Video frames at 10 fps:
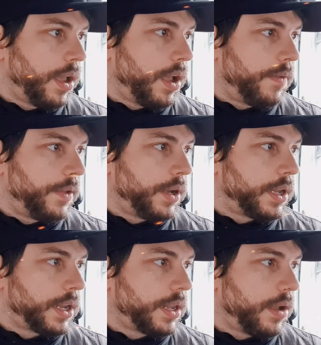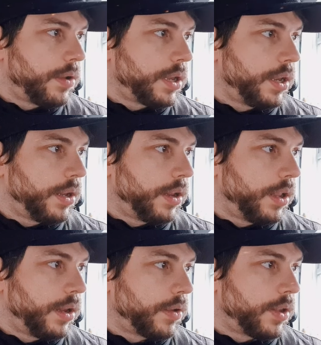36,000
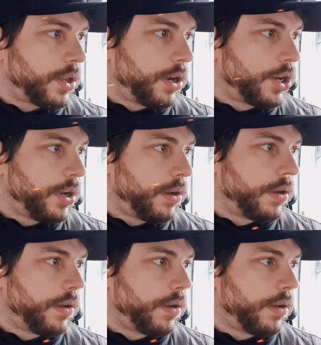in construction,